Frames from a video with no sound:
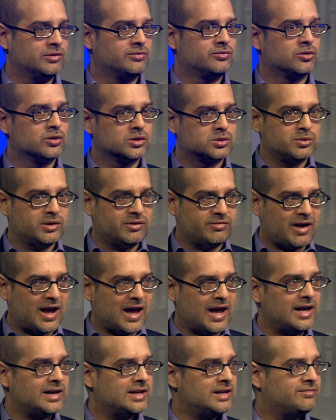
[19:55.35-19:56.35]
Of course, we've
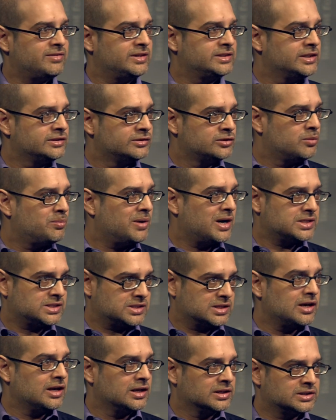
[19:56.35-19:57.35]
had a very robust
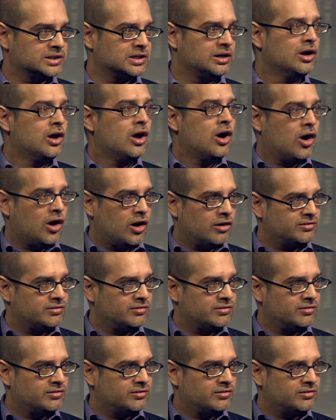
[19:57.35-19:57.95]
culture mm -hmm.